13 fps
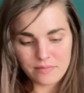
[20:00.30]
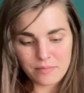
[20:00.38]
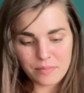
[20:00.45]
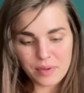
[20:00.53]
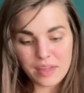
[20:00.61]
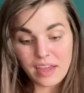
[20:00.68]

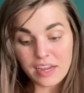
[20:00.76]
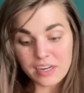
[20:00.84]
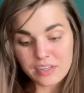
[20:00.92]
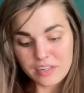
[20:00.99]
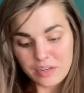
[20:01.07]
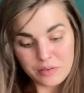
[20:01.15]
But yeah,
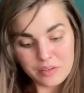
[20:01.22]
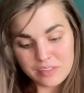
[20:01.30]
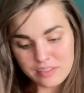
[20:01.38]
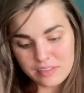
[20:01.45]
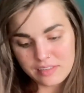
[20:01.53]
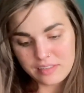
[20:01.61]
it was,
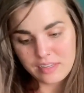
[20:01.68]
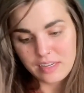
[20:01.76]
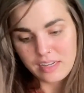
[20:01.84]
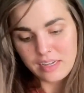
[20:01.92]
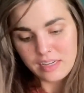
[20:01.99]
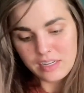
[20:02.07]

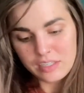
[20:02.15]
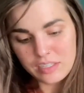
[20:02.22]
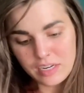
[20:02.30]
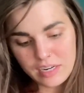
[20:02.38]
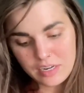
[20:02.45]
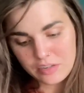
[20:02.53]

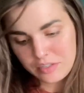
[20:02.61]
check it out.